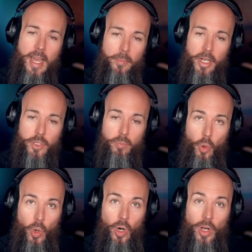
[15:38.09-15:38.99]
that much
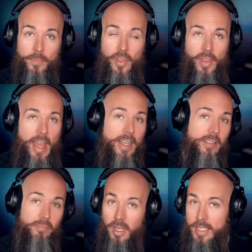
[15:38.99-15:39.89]
more
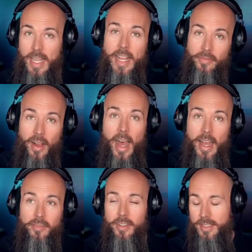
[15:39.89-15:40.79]
than a Take 5.